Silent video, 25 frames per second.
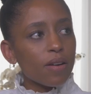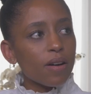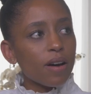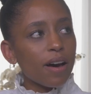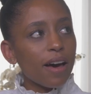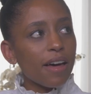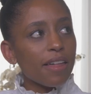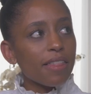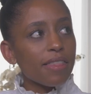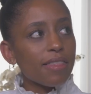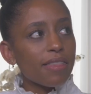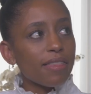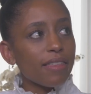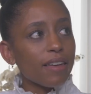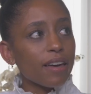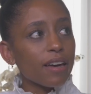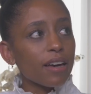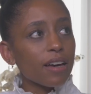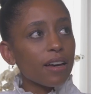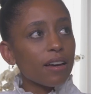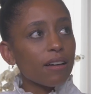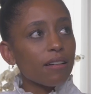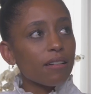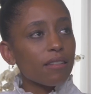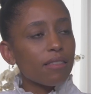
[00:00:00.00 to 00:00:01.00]
I
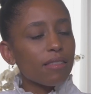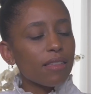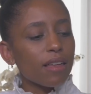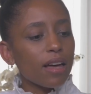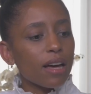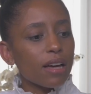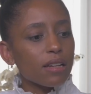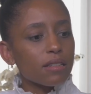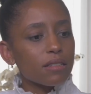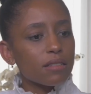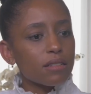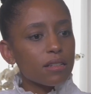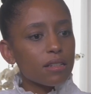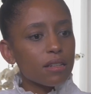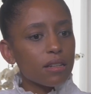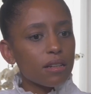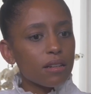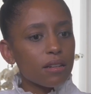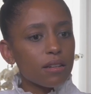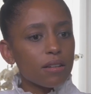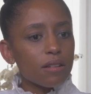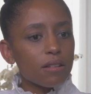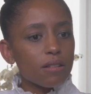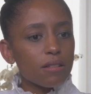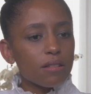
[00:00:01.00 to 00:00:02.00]
think that,
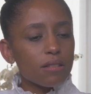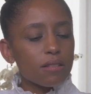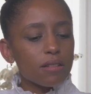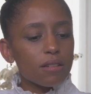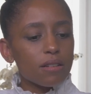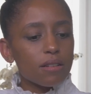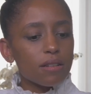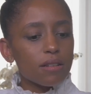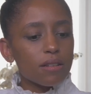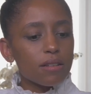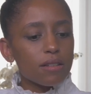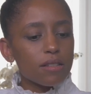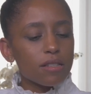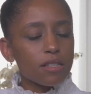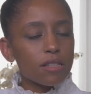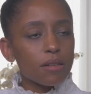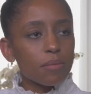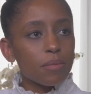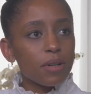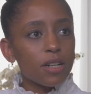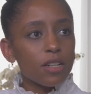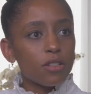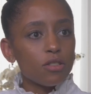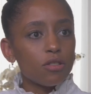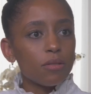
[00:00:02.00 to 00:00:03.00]

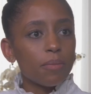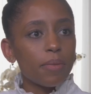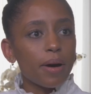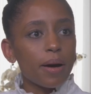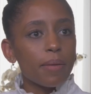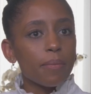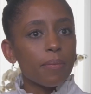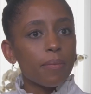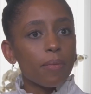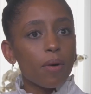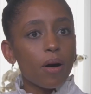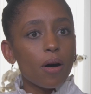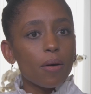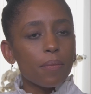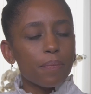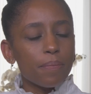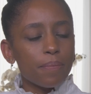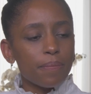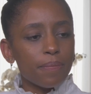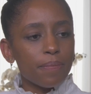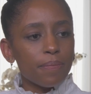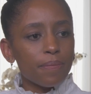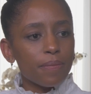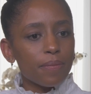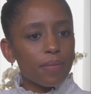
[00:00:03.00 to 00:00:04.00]
similar to my
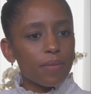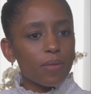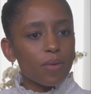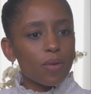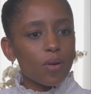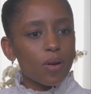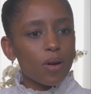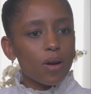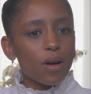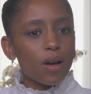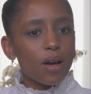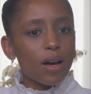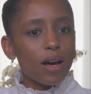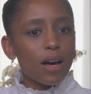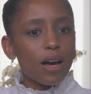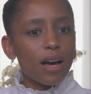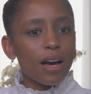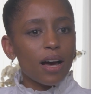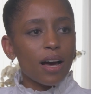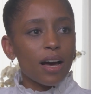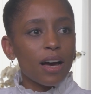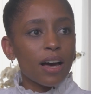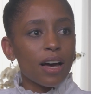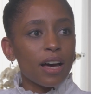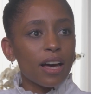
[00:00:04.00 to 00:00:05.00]
mom,
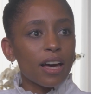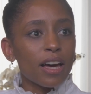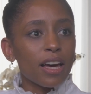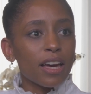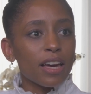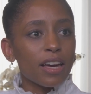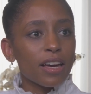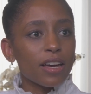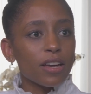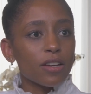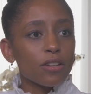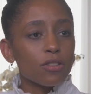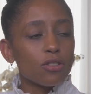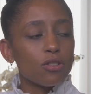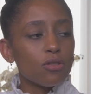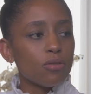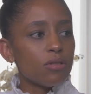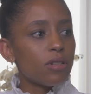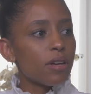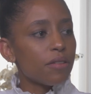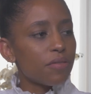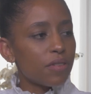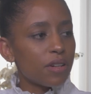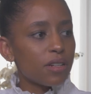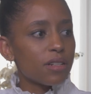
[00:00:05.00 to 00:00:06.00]
I do
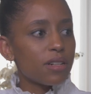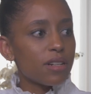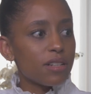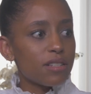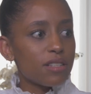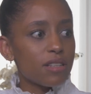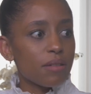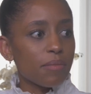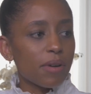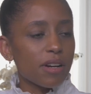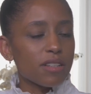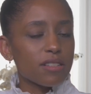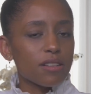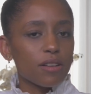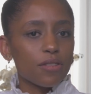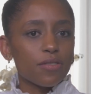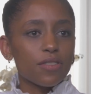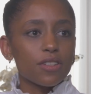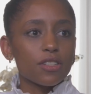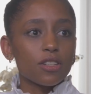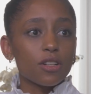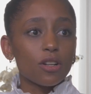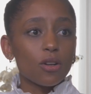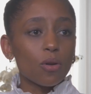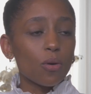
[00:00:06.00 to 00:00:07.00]
definitely see myself
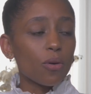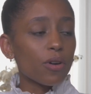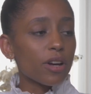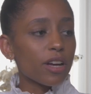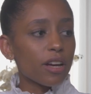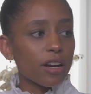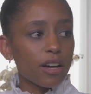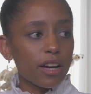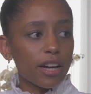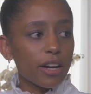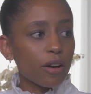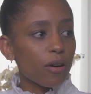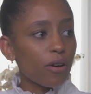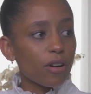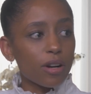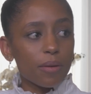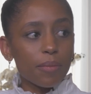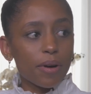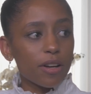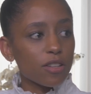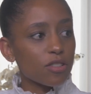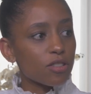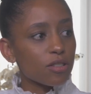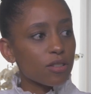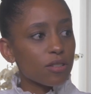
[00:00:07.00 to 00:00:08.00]
as a lawyer. I can't
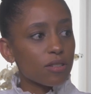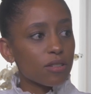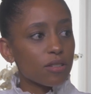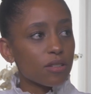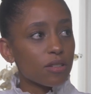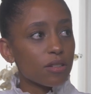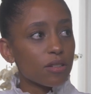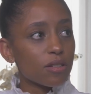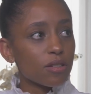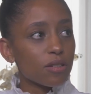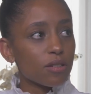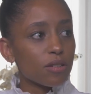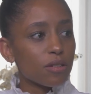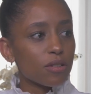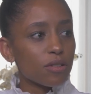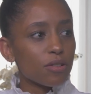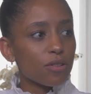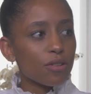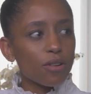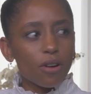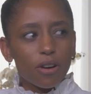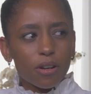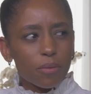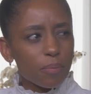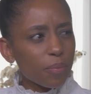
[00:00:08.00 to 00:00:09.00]
imagine
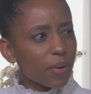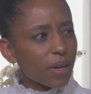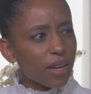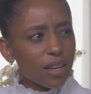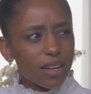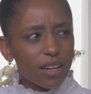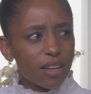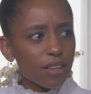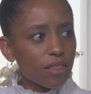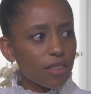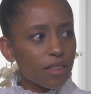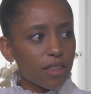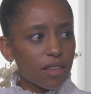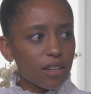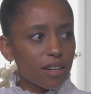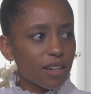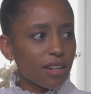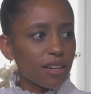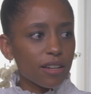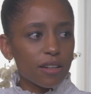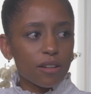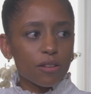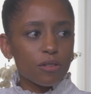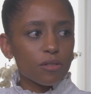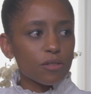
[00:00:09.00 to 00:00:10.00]
not being in the
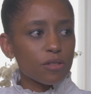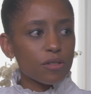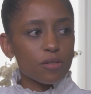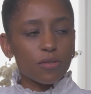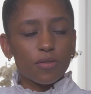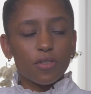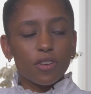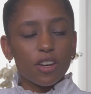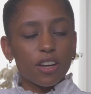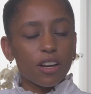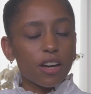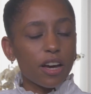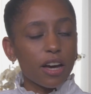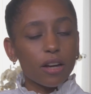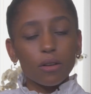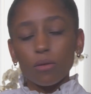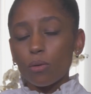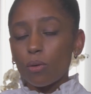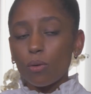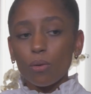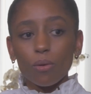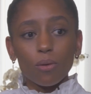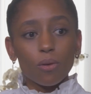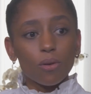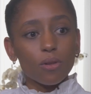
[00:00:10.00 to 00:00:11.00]
legal sphere at
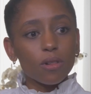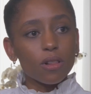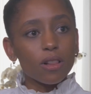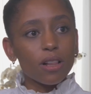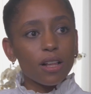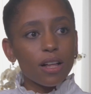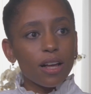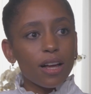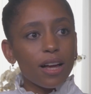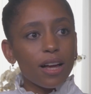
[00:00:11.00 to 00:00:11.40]
all.